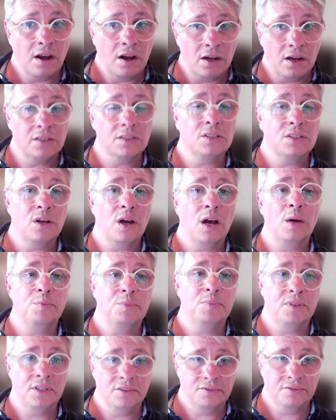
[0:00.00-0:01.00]
on top
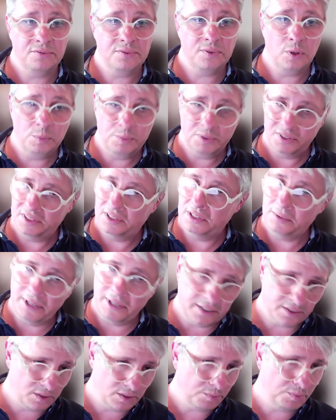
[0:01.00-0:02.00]
of OPC
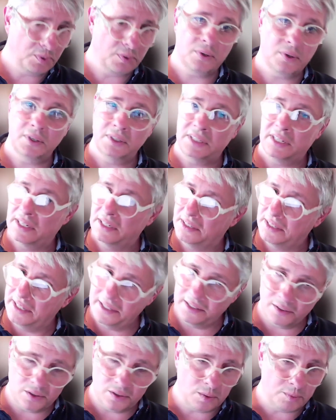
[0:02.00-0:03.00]
UA support and
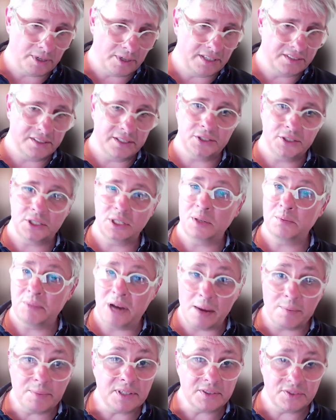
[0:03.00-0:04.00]
data normalization and
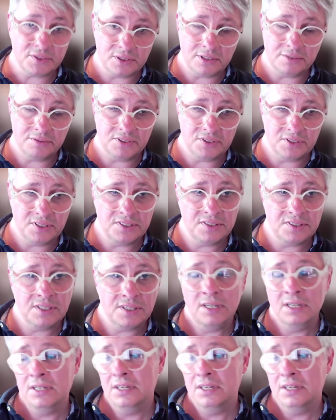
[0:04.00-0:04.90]
mapping services.